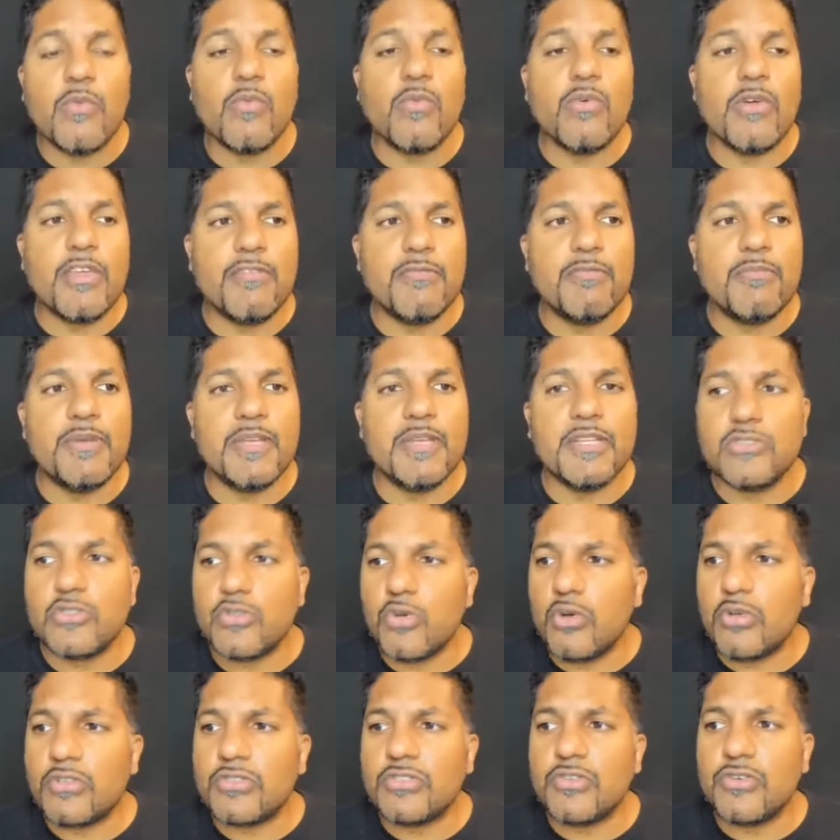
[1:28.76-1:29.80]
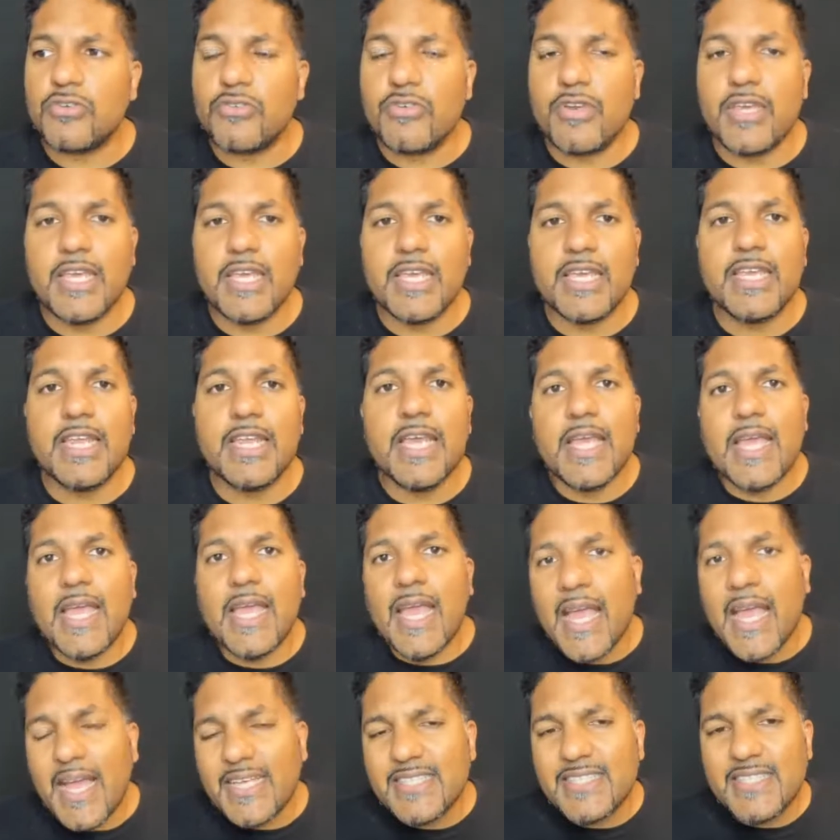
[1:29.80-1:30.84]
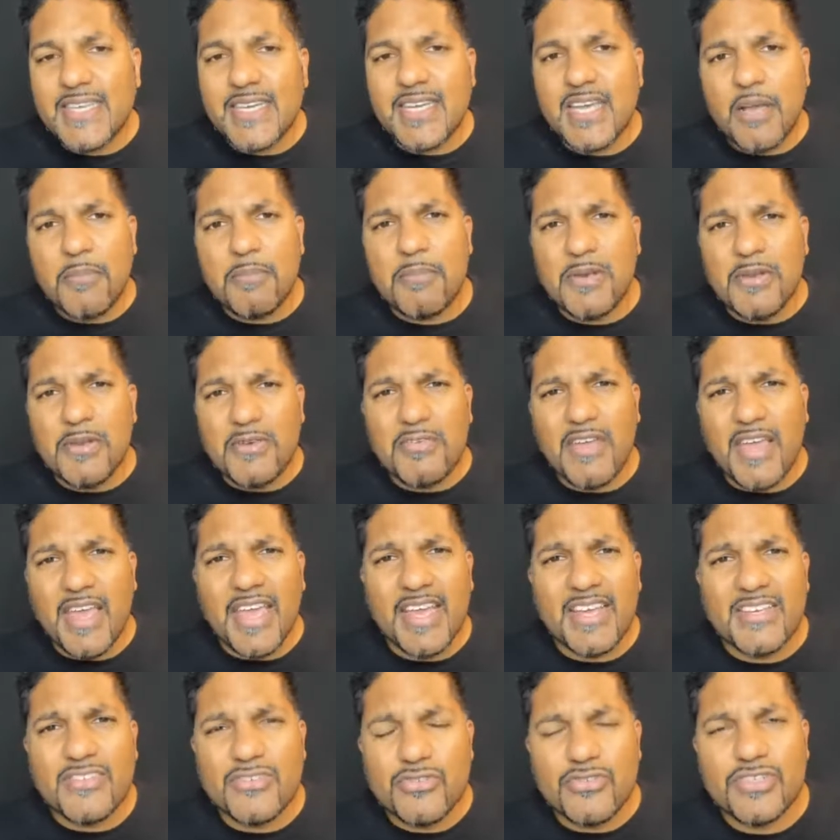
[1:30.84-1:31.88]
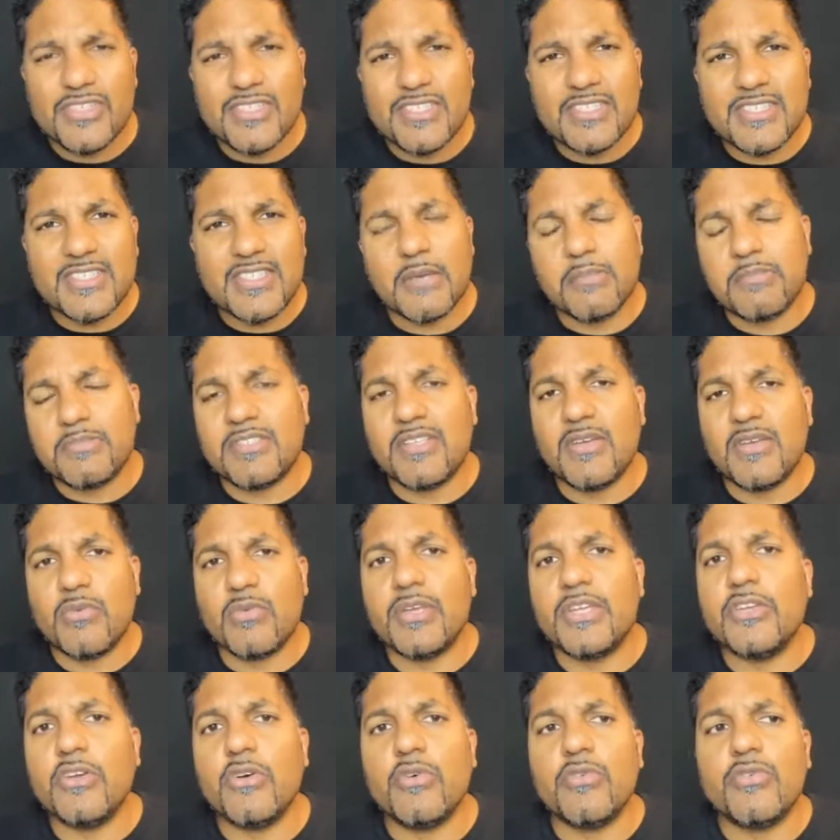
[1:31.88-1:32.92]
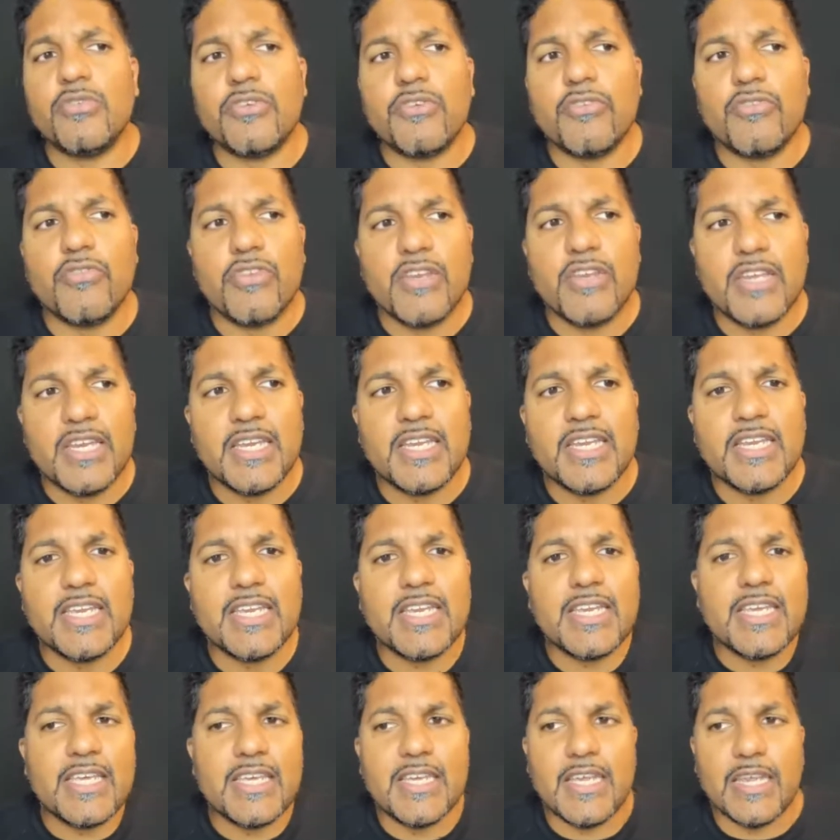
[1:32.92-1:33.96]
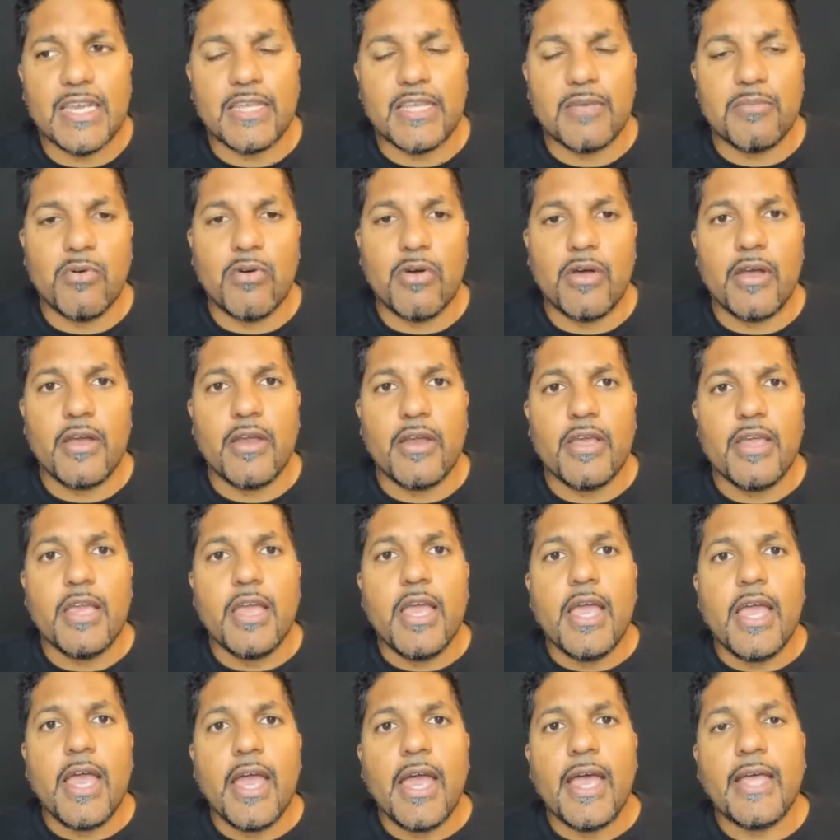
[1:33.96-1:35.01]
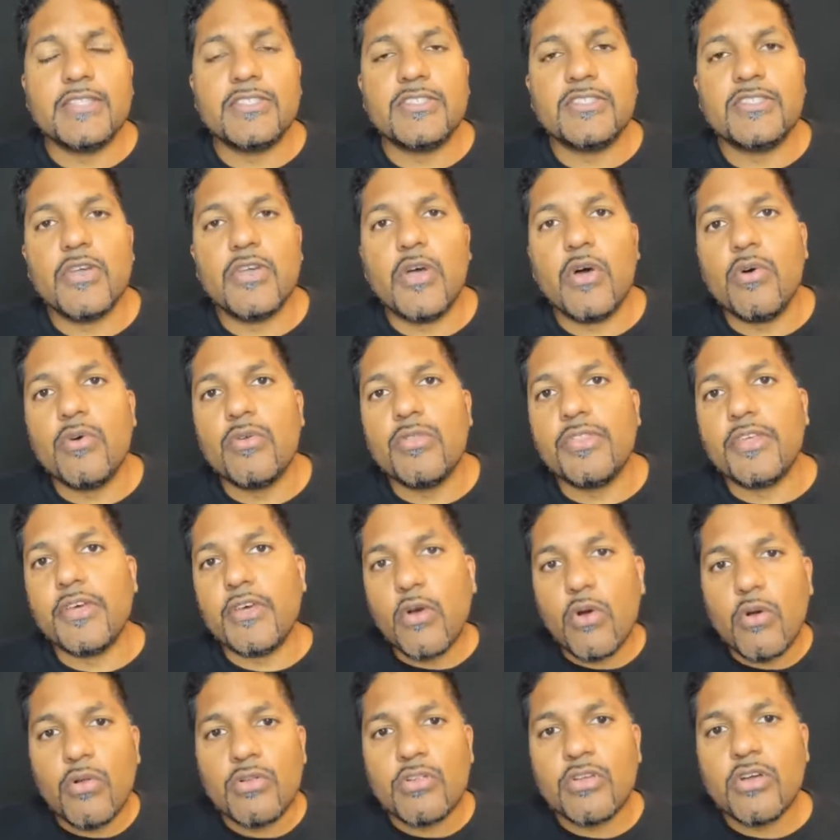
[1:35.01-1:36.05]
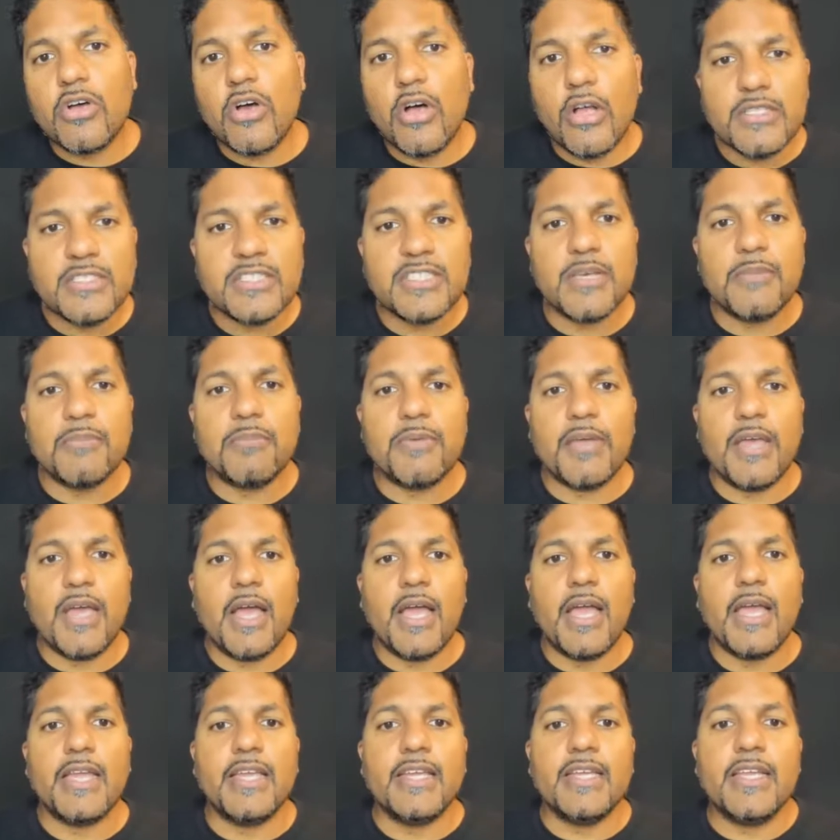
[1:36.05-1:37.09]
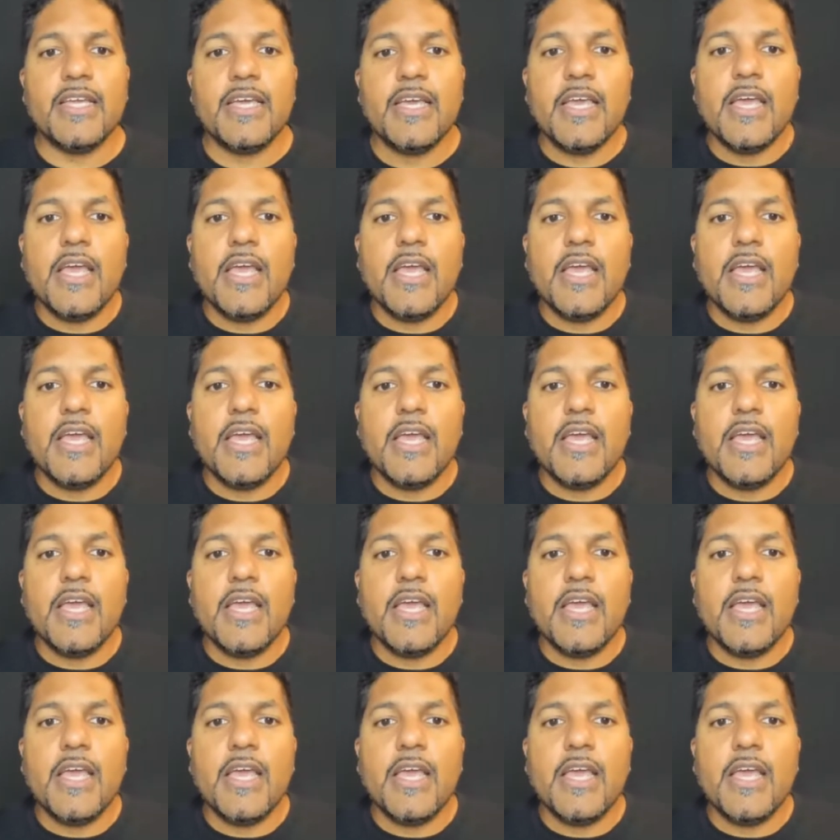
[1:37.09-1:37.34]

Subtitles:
we've been taught to read has a couple of extra steps that we don't really need anymore. And so the whole concept behind